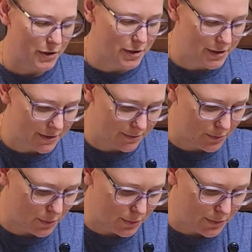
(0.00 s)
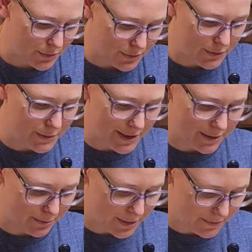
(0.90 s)
cart rolls
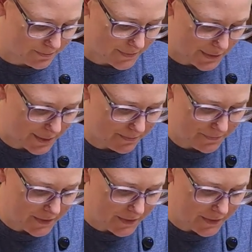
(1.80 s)
away, but it's right.